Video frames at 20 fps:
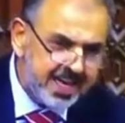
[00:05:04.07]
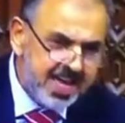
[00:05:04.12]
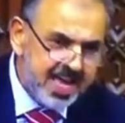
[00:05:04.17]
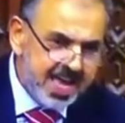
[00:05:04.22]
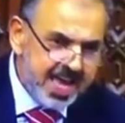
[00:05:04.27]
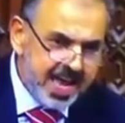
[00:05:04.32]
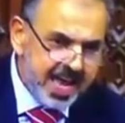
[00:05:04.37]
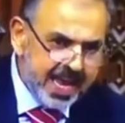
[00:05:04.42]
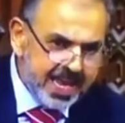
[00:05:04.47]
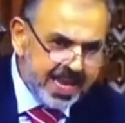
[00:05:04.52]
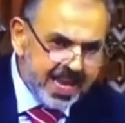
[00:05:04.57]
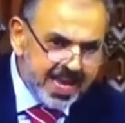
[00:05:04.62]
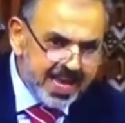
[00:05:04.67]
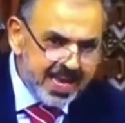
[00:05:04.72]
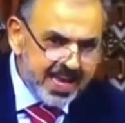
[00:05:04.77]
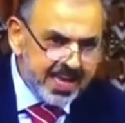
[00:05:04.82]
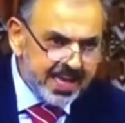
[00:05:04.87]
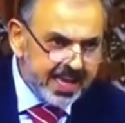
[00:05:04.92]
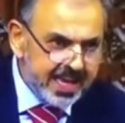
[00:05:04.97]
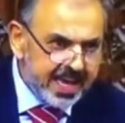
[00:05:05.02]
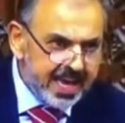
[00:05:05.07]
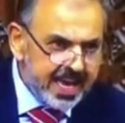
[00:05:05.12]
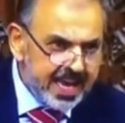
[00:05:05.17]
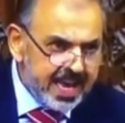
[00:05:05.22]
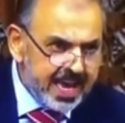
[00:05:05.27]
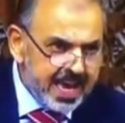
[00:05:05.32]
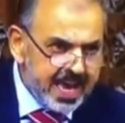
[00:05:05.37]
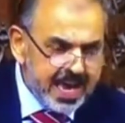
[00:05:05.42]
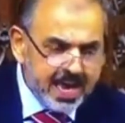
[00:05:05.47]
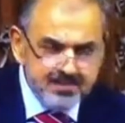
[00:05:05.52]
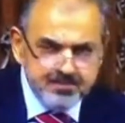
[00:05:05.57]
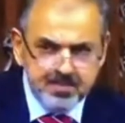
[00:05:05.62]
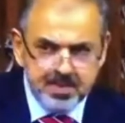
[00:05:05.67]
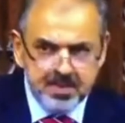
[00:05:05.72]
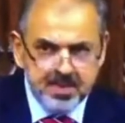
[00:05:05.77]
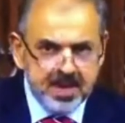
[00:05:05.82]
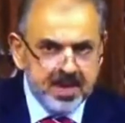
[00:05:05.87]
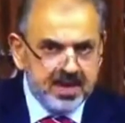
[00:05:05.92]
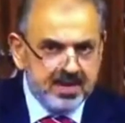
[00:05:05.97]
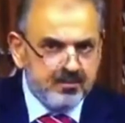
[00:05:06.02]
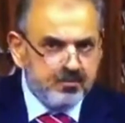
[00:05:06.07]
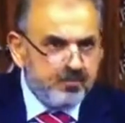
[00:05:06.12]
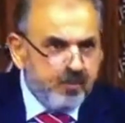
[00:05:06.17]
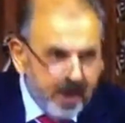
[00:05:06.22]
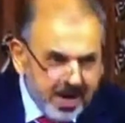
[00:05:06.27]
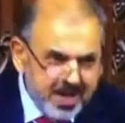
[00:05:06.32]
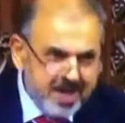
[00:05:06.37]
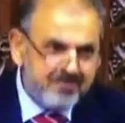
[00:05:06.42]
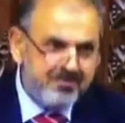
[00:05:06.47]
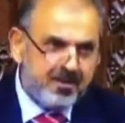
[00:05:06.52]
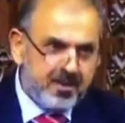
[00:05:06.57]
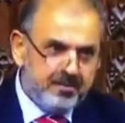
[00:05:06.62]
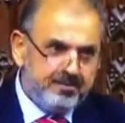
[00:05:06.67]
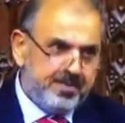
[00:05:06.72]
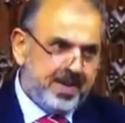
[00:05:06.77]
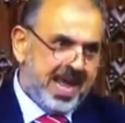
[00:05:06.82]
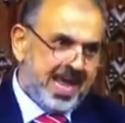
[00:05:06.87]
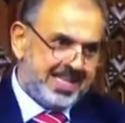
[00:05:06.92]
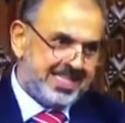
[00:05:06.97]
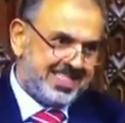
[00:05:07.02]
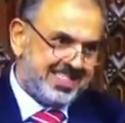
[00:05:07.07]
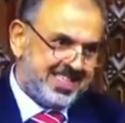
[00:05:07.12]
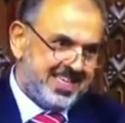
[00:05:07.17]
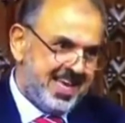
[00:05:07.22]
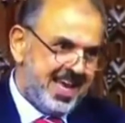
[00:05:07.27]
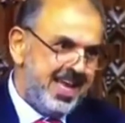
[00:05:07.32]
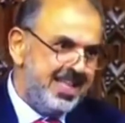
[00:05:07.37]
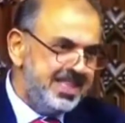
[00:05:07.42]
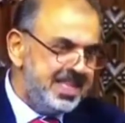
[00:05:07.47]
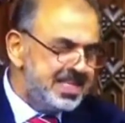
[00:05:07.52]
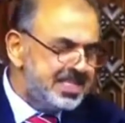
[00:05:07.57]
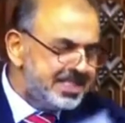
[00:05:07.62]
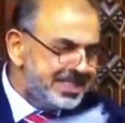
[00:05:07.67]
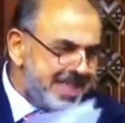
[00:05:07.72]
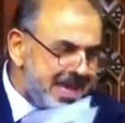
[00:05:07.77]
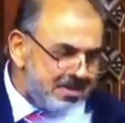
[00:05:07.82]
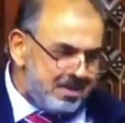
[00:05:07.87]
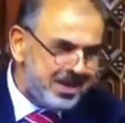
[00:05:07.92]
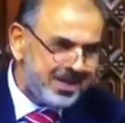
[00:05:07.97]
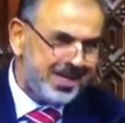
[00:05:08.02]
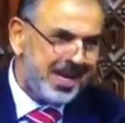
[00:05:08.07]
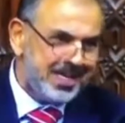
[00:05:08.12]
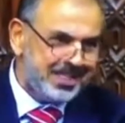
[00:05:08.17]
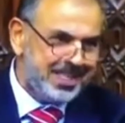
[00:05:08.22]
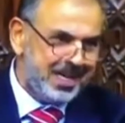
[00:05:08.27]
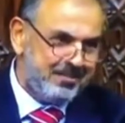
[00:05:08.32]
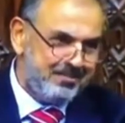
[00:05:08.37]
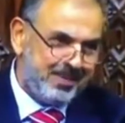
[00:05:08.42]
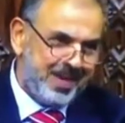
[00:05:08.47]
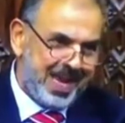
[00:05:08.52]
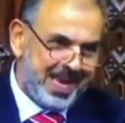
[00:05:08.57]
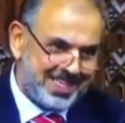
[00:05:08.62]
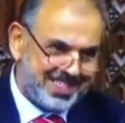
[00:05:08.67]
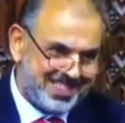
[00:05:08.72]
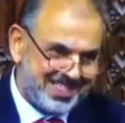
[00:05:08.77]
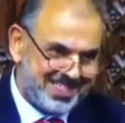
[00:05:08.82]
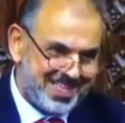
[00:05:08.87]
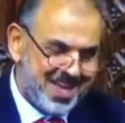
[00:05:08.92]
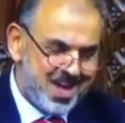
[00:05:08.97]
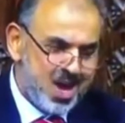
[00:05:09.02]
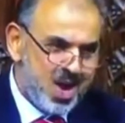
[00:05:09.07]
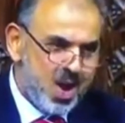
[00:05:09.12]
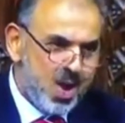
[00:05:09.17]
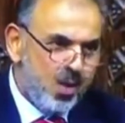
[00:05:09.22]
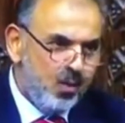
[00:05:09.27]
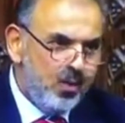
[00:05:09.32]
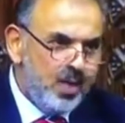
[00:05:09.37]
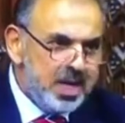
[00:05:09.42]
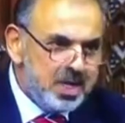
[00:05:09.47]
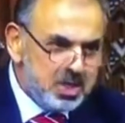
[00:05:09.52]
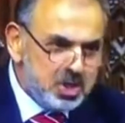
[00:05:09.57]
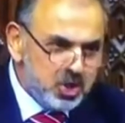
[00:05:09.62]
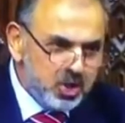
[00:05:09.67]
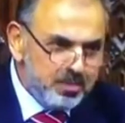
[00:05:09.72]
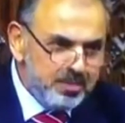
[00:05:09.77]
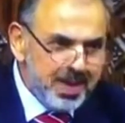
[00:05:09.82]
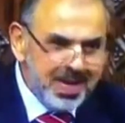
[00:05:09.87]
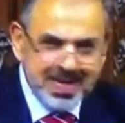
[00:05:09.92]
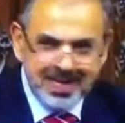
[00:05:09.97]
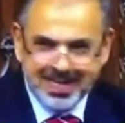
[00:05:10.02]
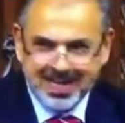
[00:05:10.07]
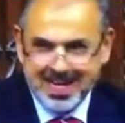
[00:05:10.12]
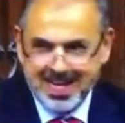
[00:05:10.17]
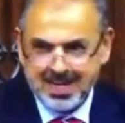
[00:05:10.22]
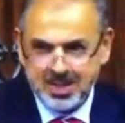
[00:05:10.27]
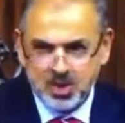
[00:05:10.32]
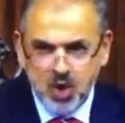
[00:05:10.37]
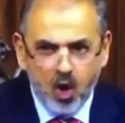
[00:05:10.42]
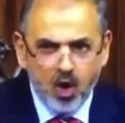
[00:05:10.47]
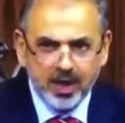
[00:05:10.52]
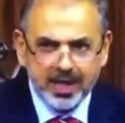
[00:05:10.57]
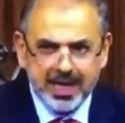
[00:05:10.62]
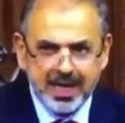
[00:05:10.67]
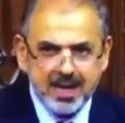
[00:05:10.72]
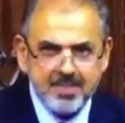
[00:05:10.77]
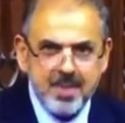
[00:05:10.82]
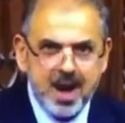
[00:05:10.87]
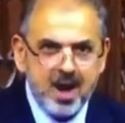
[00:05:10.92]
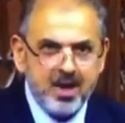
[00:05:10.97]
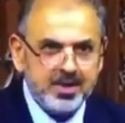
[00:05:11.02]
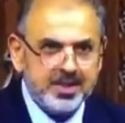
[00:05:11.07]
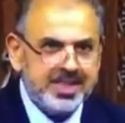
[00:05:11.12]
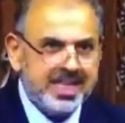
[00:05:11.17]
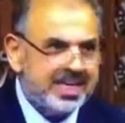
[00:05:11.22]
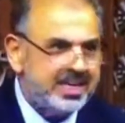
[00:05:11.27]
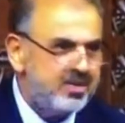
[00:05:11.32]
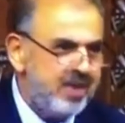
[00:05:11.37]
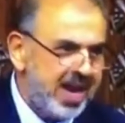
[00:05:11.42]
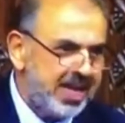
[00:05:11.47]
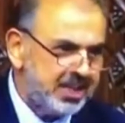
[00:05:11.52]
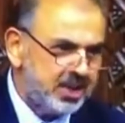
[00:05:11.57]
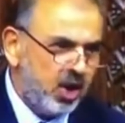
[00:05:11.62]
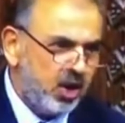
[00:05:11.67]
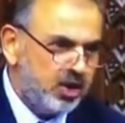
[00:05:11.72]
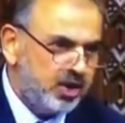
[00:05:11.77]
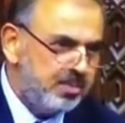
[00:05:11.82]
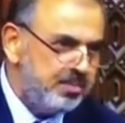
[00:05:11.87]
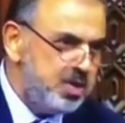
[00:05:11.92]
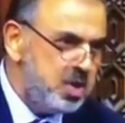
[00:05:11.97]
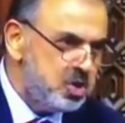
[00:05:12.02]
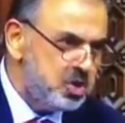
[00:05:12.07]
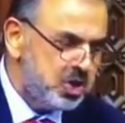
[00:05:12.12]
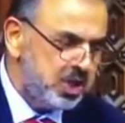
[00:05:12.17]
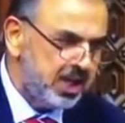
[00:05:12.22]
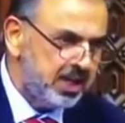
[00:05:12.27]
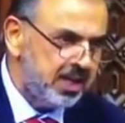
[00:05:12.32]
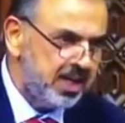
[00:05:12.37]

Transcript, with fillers: in a, a, a wonderful place, in this democratic place, we should be talking about the great contribution